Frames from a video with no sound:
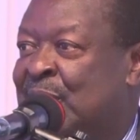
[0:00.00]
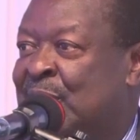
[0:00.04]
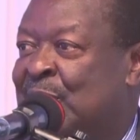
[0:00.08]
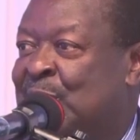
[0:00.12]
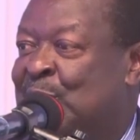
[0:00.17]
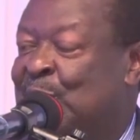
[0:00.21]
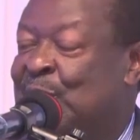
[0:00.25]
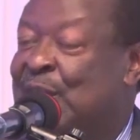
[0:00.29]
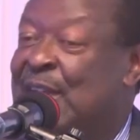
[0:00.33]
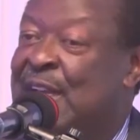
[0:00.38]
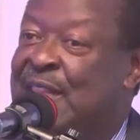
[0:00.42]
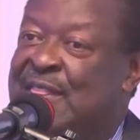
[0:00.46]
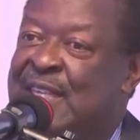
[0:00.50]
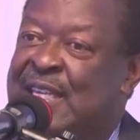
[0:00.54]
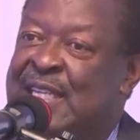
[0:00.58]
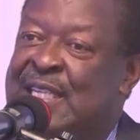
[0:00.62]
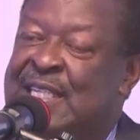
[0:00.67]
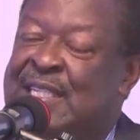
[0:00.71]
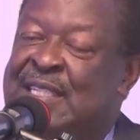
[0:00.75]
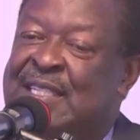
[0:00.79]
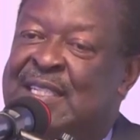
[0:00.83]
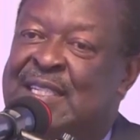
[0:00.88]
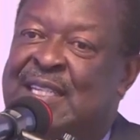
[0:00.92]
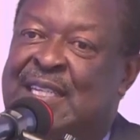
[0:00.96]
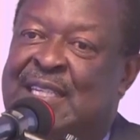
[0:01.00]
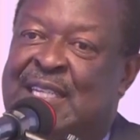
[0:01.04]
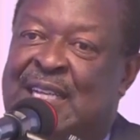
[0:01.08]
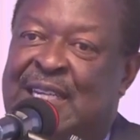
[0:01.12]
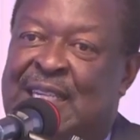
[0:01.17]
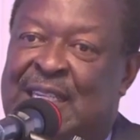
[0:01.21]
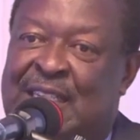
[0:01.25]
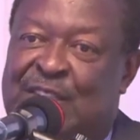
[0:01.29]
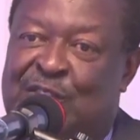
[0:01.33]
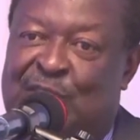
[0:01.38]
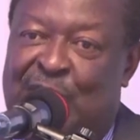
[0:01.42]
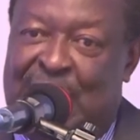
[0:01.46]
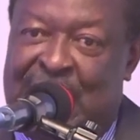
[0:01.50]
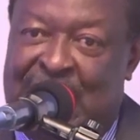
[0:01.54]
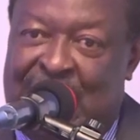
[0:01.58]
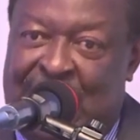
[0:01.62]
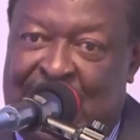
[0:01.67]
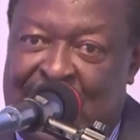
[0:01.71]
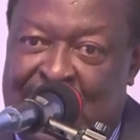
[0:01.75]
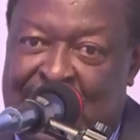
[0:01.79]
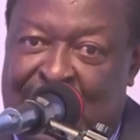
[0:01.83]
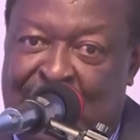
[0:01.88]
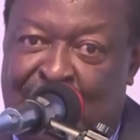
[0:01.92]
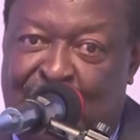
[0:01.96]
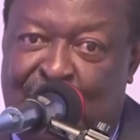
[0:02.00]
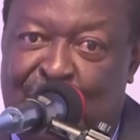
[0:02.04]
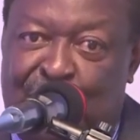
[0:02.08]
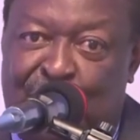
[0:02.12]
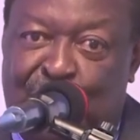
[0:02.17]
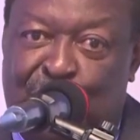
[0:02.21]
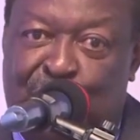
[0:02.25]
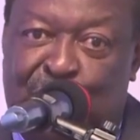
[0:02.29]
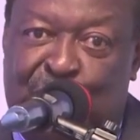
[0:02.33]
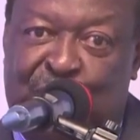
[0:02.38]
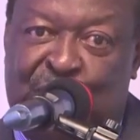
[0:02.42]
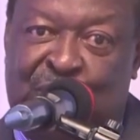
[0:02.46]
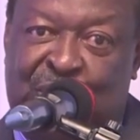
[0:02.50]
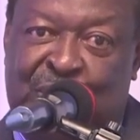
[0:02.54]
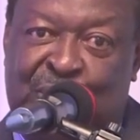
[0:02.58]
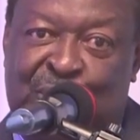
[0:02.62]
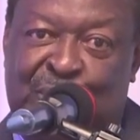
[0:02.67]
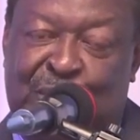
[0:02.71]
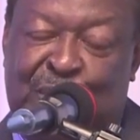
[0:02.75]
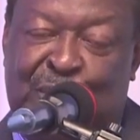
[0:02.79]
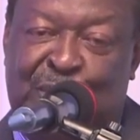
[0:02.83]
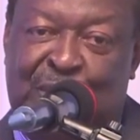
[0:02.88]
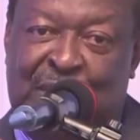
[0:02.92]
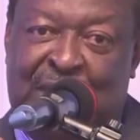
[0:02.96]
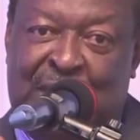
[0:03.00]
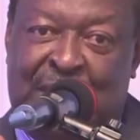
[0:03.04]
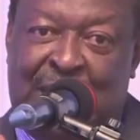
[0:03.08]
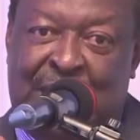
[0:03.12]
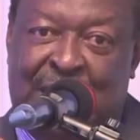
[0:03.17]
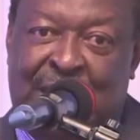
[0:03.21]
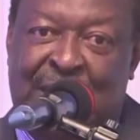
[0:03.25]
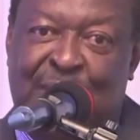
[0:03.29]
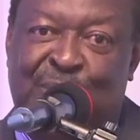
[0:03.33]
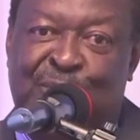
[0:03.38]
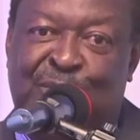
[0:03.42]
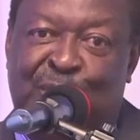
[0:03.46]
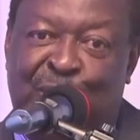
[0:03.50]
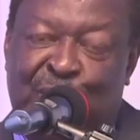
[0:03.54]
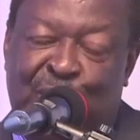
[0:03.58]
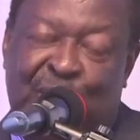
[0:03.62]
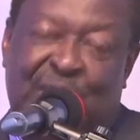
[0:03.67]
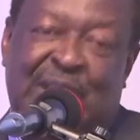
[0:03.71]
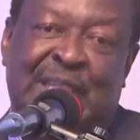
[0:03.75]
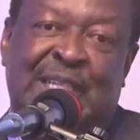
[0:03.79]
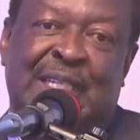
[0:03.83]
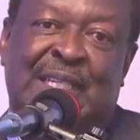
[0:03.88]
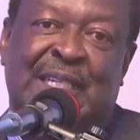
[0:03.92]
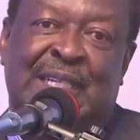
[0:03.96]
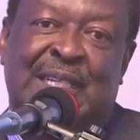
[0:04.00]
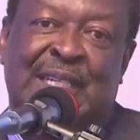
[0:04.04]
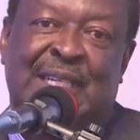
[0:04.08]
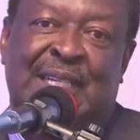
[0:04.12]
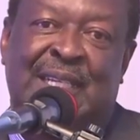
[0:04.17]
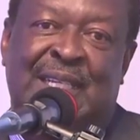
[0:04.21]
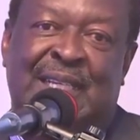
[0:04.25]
So there are things that are literally under our nose, but we take them for granted.